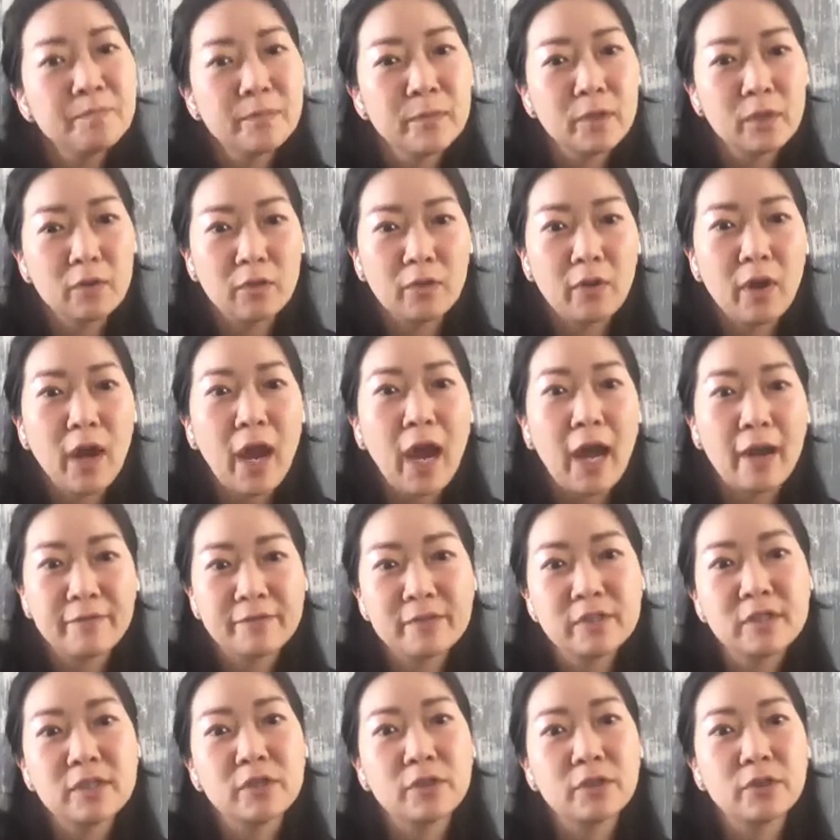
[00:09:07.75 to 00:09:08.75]
you have
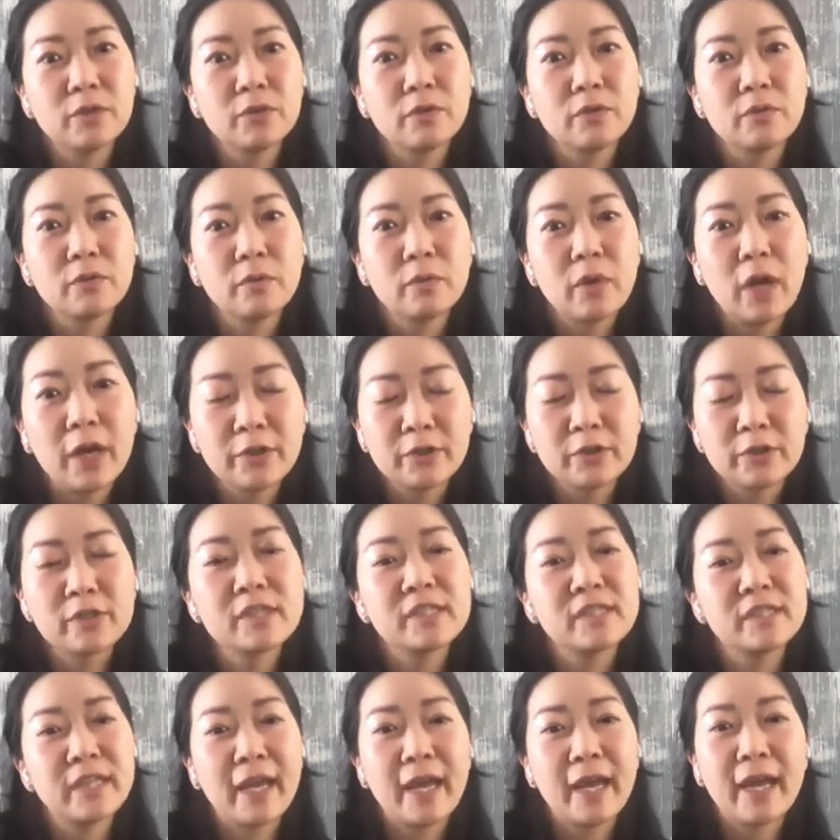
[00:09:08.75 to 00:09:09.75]
to
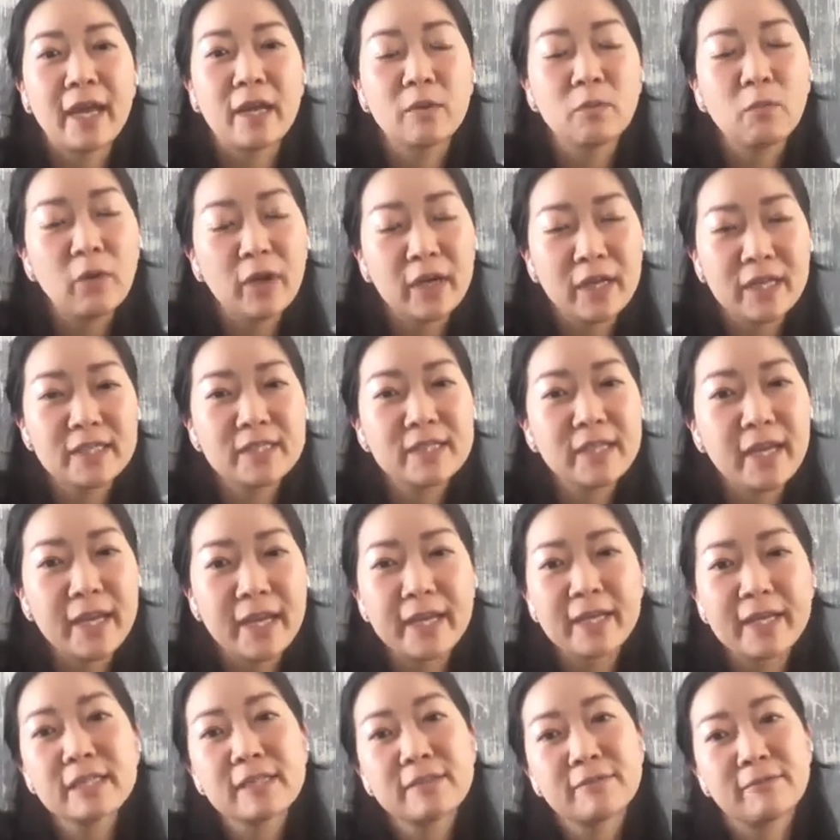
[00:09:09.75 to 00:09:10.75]
understand what it
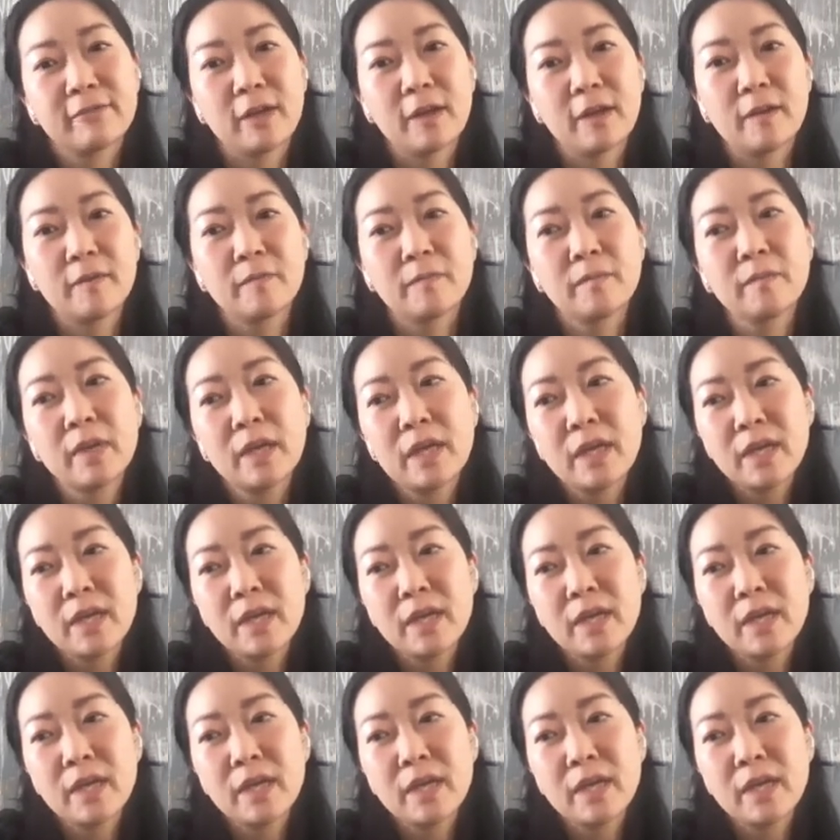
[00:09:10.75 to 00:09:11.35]
takes from